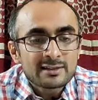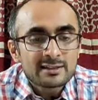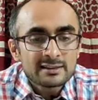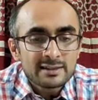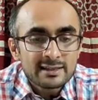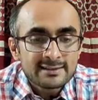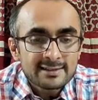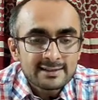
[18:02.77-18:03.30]

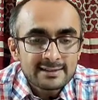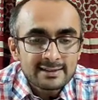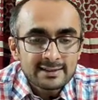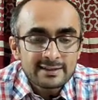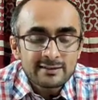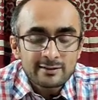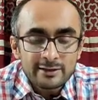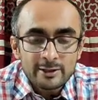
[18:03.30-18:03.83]
synthesis
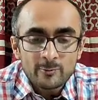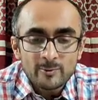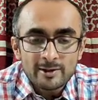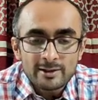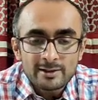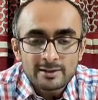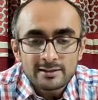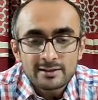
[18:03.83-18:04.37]
in
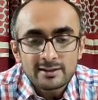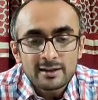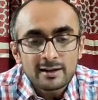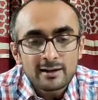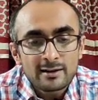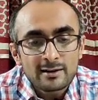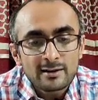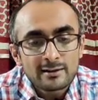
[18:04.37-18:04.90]
liver, they
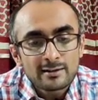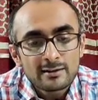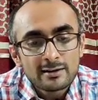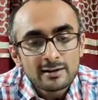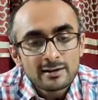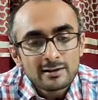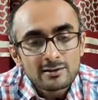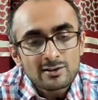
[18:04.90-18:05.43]
are
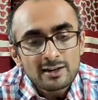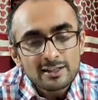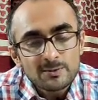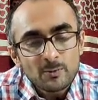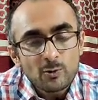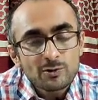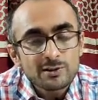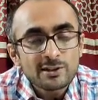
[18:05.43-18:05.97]

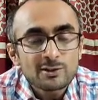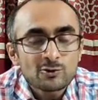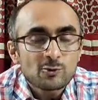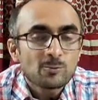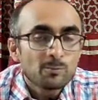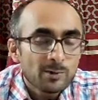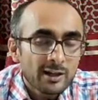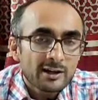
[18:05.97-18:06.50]
transported
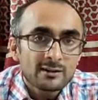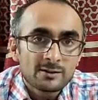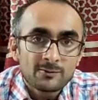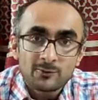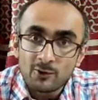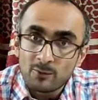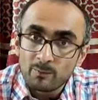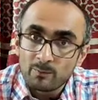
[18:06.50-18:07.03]
to blood.
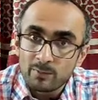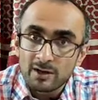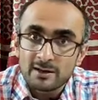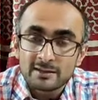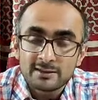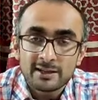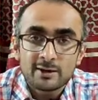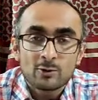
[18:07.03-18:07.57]
From
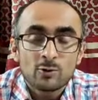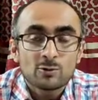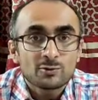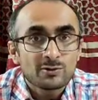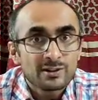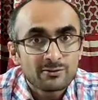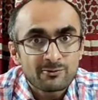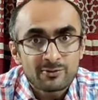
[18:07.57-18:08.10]
blood they go
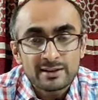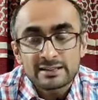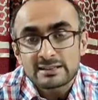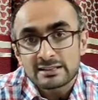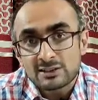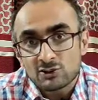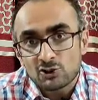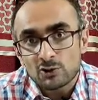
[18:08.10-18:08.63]
to
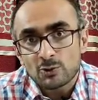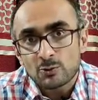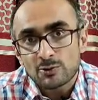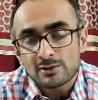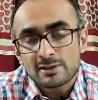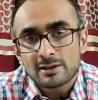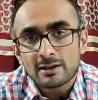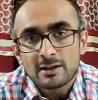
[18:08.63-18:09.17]
different
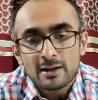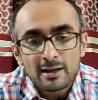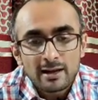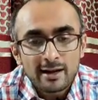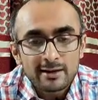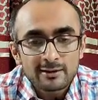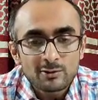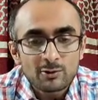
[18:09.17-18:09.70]
tissues,
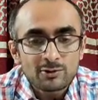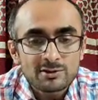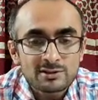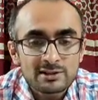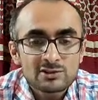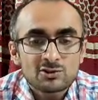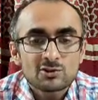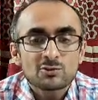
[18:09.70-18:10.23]
and those
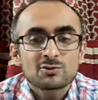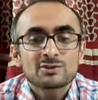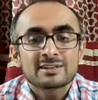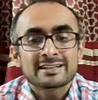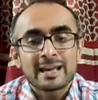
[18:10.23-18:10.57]
tissues